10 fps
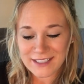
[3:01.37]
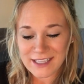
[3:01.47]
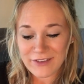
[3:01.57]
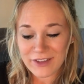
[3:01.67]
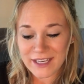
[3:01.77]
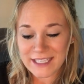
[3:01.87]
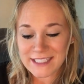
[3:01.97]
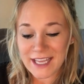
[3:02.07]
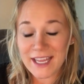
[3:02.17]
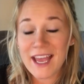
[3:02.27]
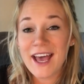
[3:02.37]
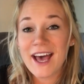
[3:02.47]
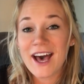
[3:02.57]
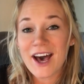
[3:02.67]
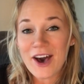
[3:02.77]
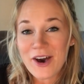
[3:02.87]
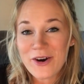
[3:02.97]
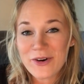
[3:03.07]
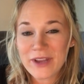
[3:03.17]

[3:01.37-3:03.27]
his level and I said, oh,